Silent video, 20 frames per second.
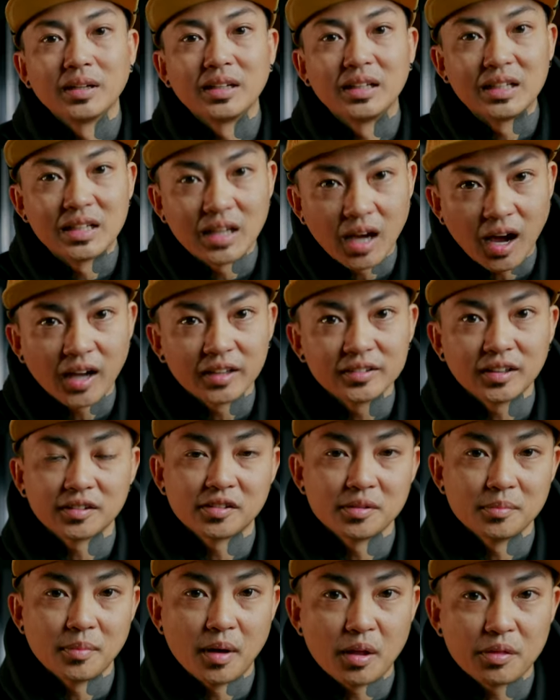God, that's a
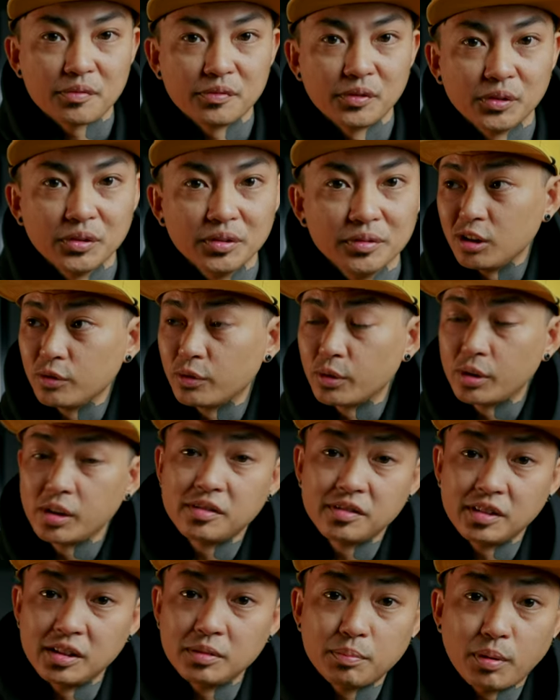mouthful. You've already
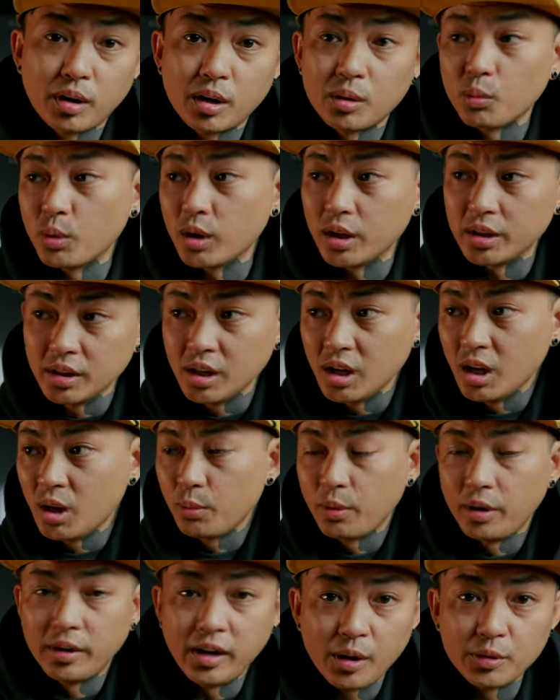seen part one. We
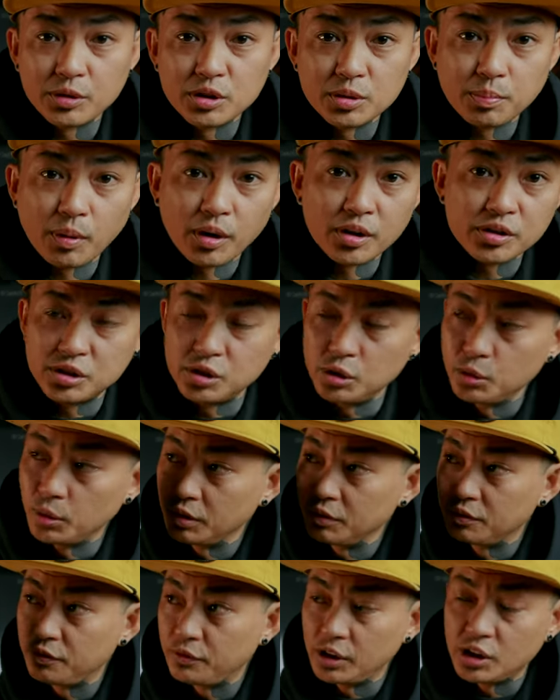are now into part two and
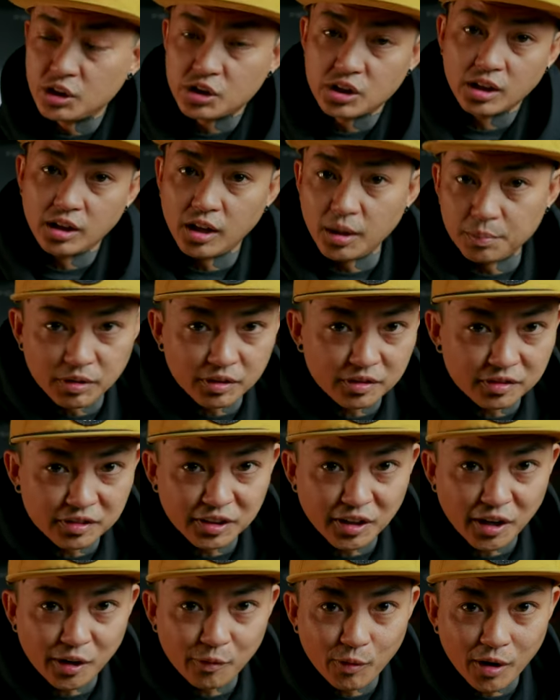finishing up this
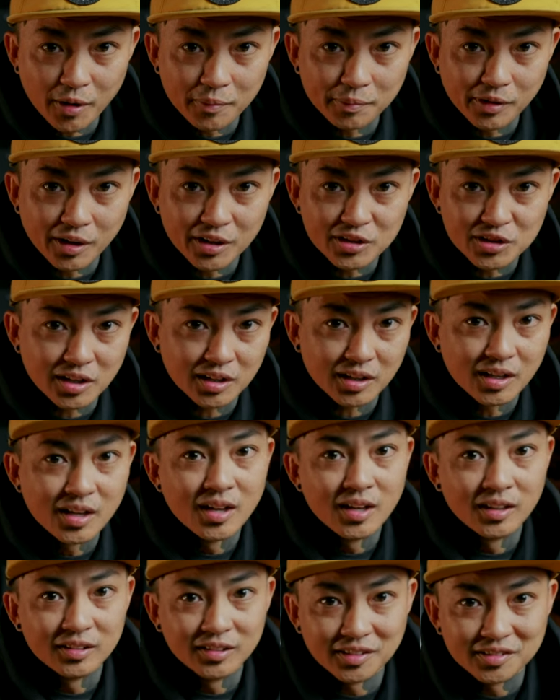DIY project.
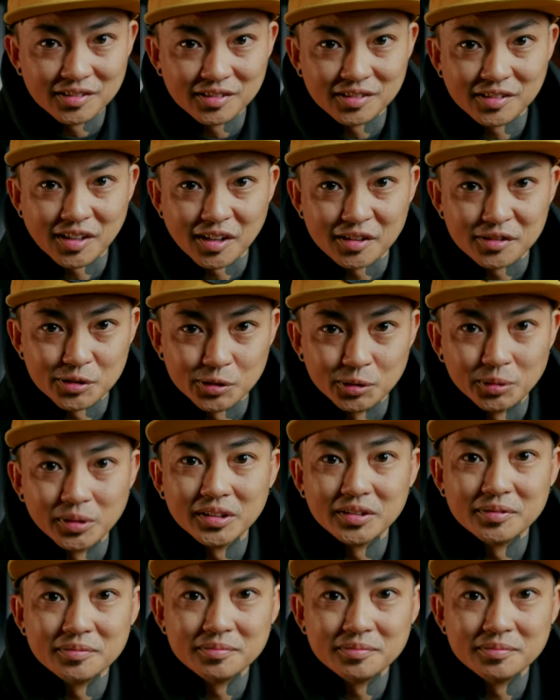Let's just get to it.